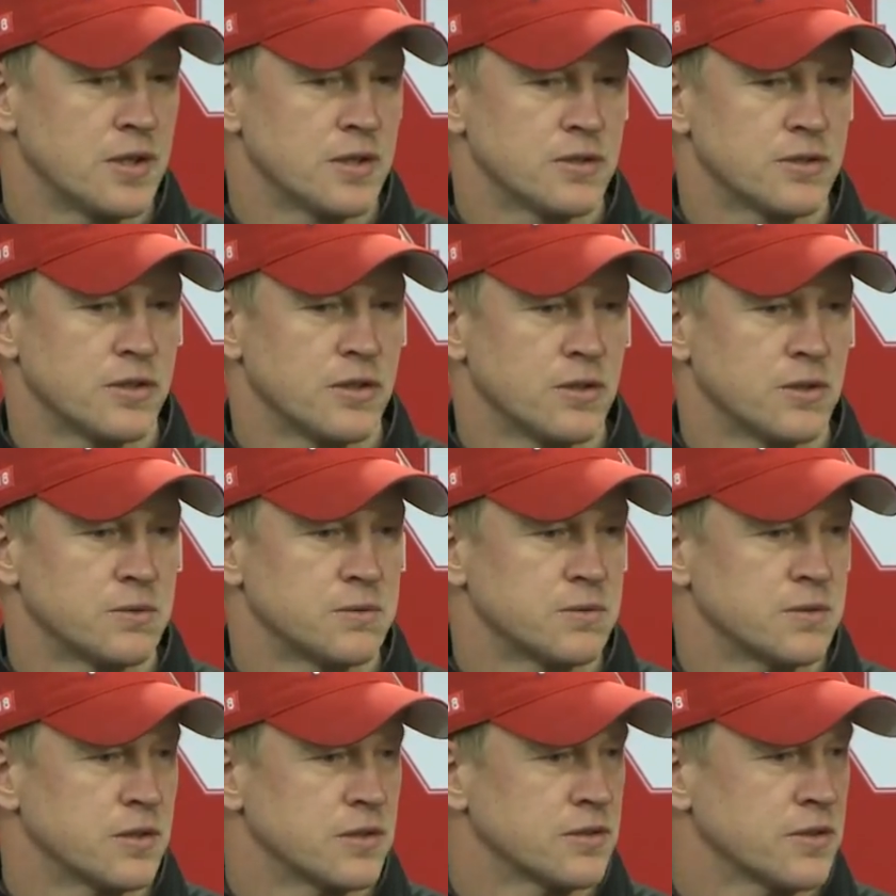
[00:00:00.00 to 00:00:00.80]
So
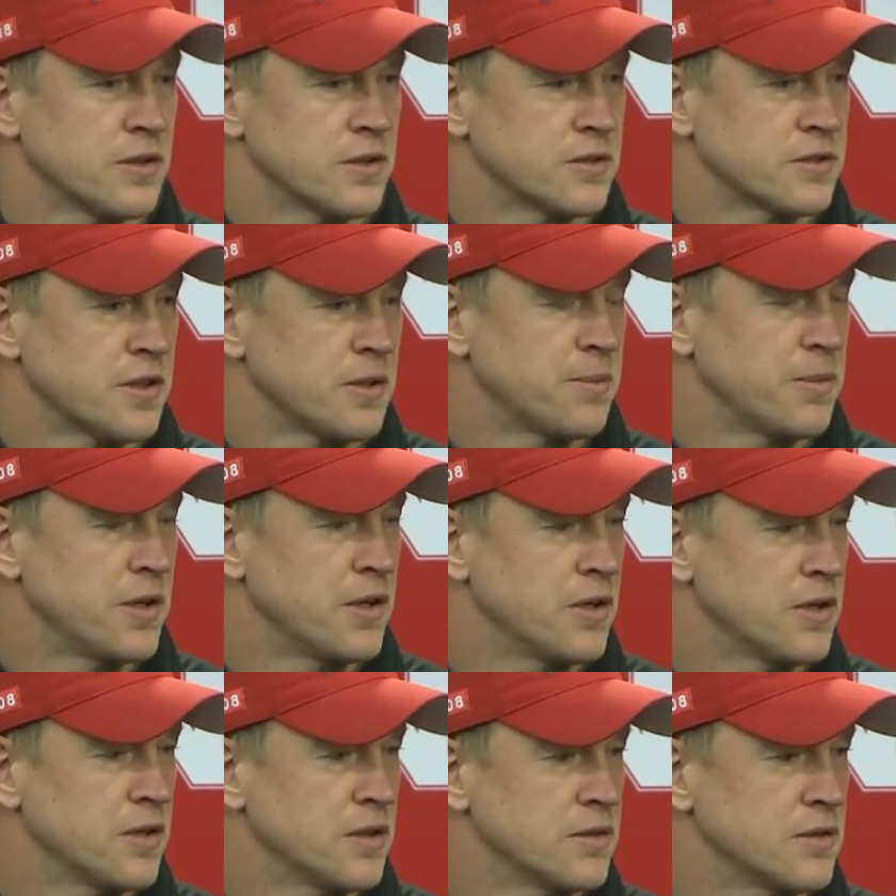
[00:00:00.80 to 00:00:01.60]
as long as I'm
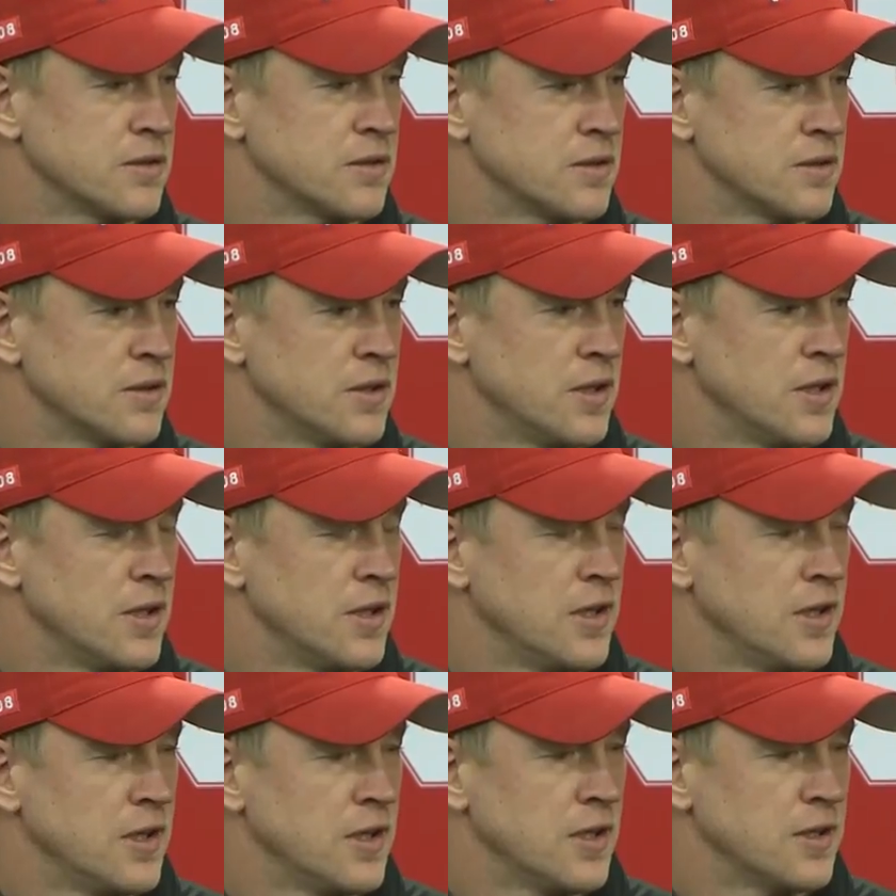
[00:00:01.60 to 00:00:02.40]
here,
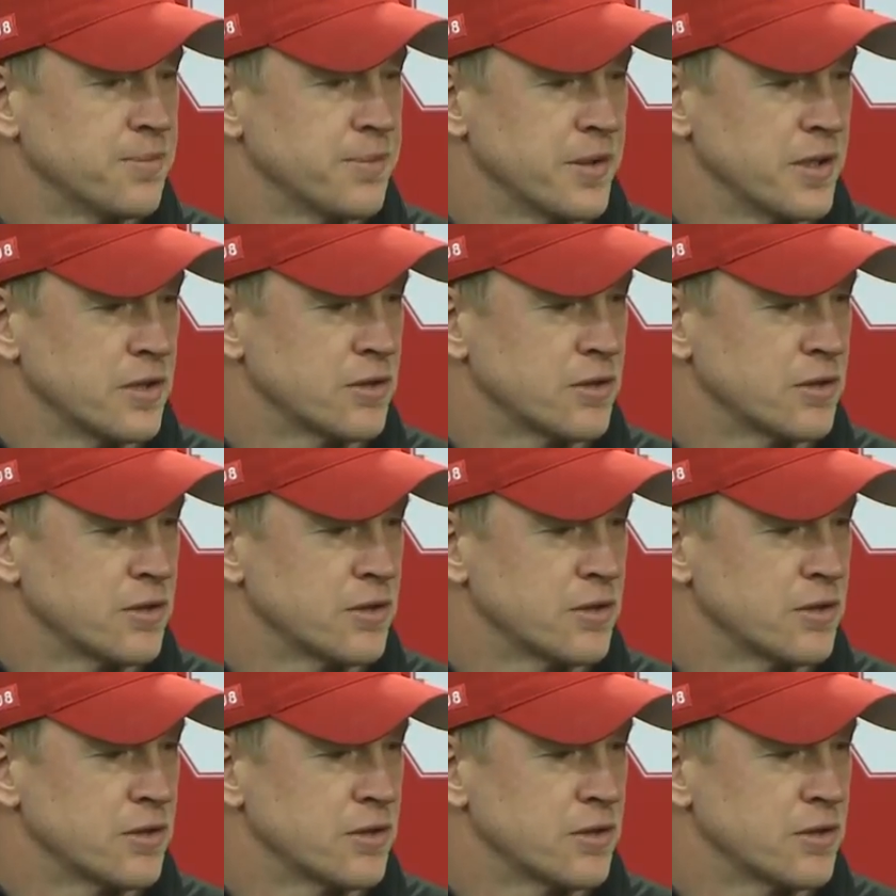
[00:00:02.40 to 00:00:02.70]
I'm